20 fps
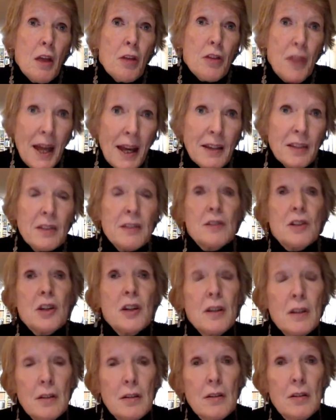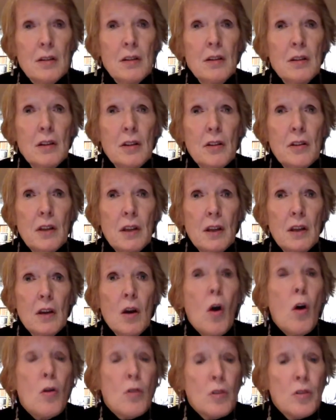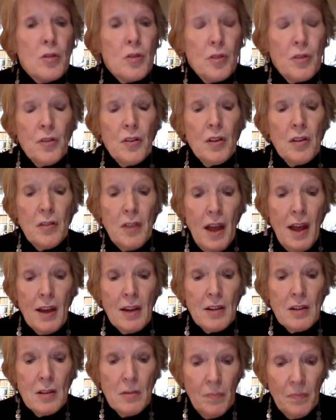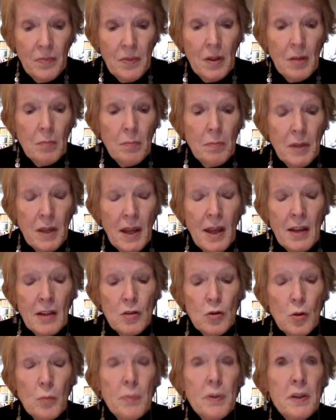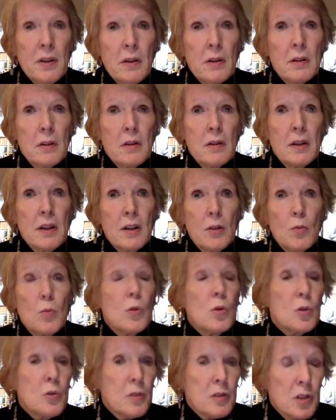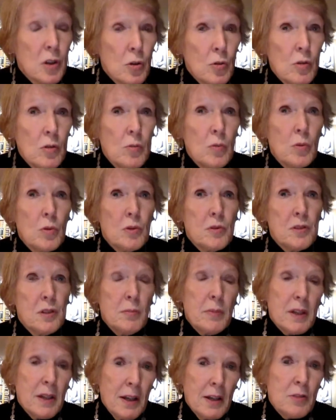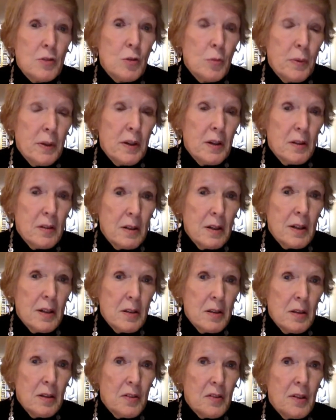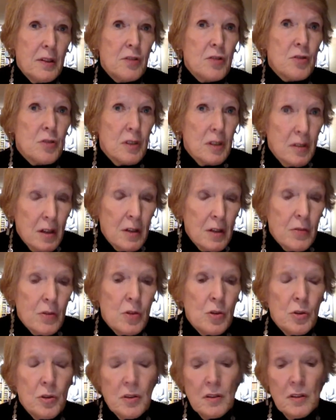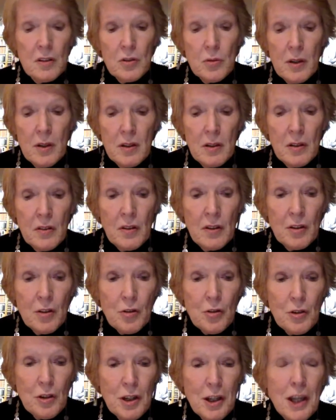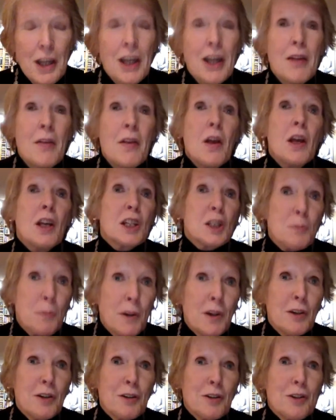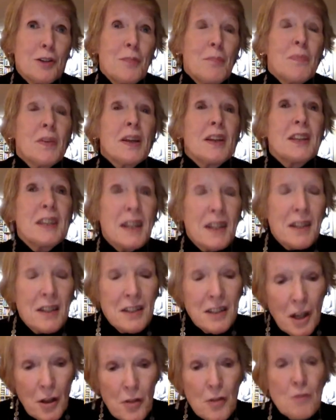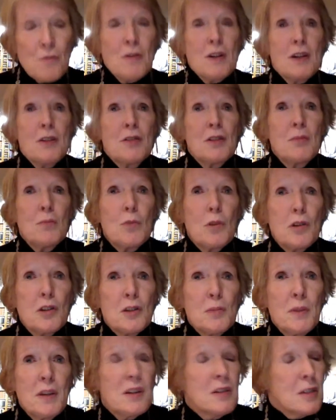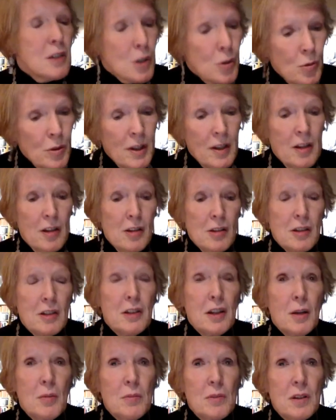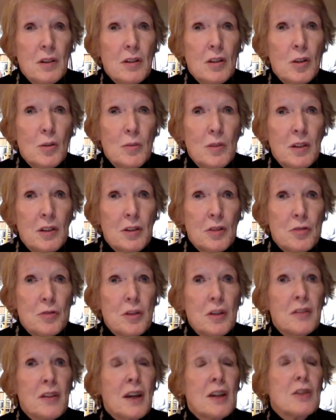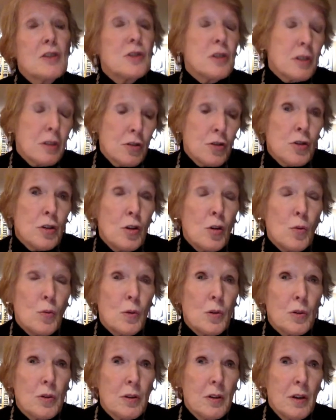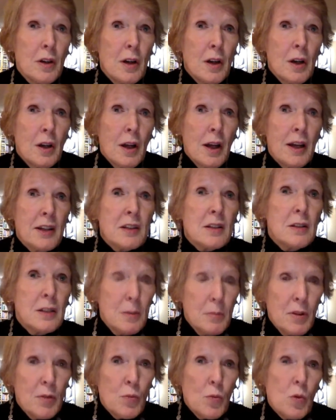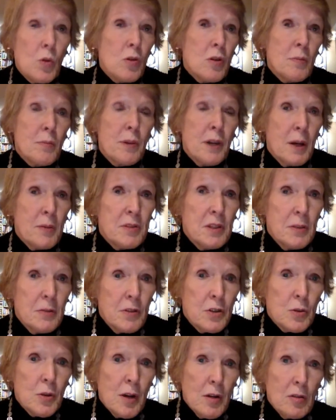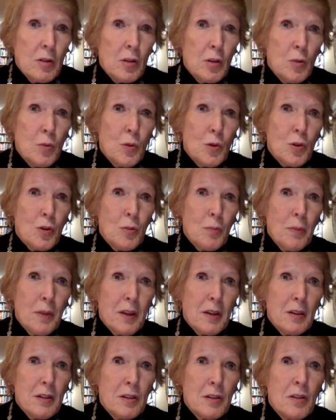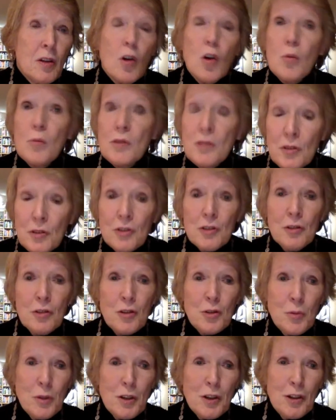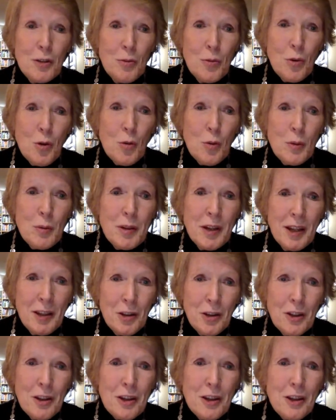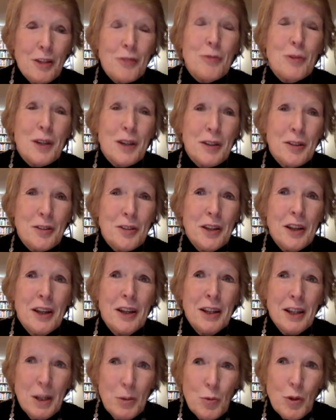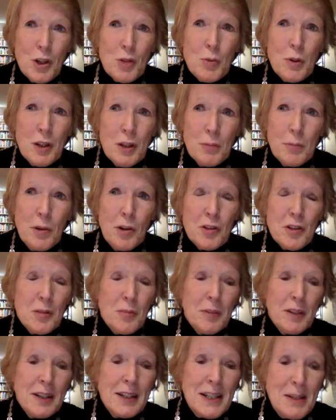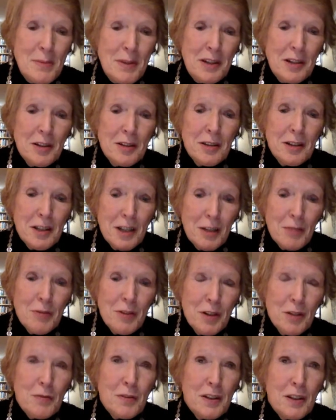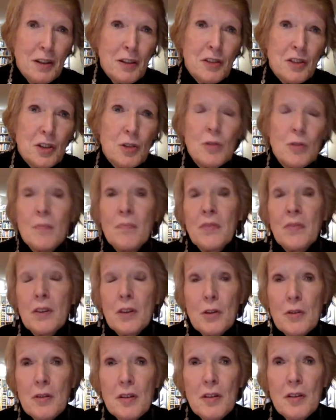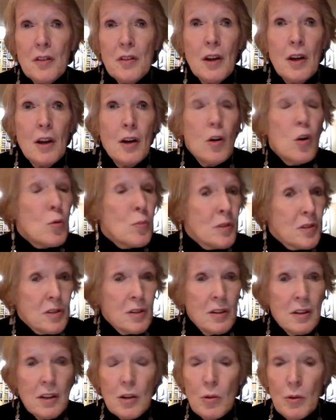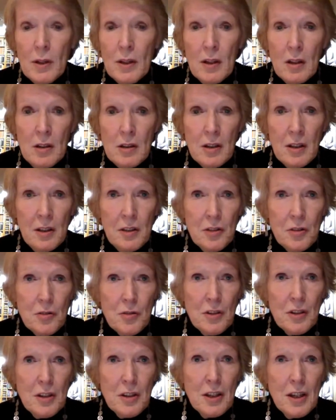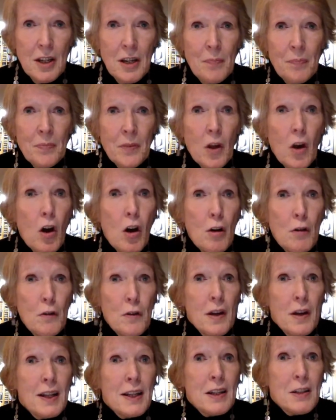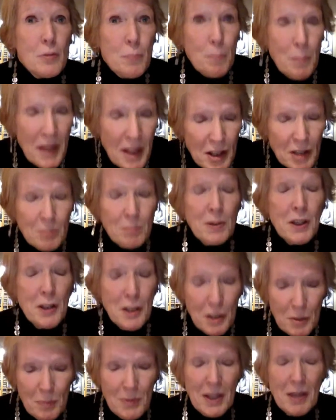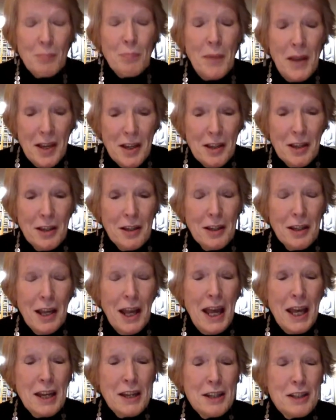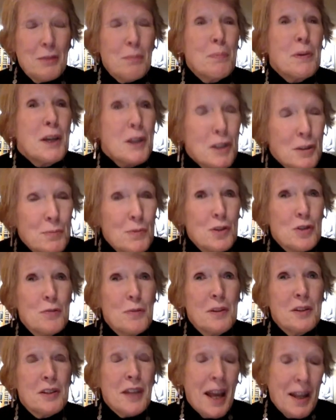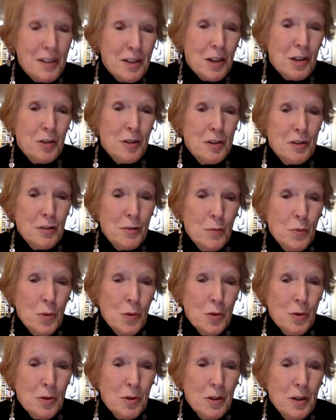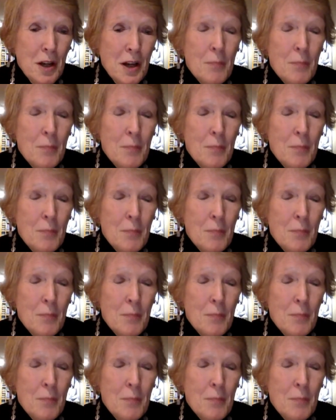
That in turn, the horrors that, began to appear in war, the total wars that began to appear in the 19th century, and then, of course, in the 20th century, sparked yet another round in what has been an equally long attempt in human history, and that is to control war and to limit war and perhaps even to outlaw war. Because almost as soon as we got war, we began thinking of ways in which we could possibly limit it and get rid of it. And so there is almost an equally long history of peace peacemaking and peace movements as there is of war.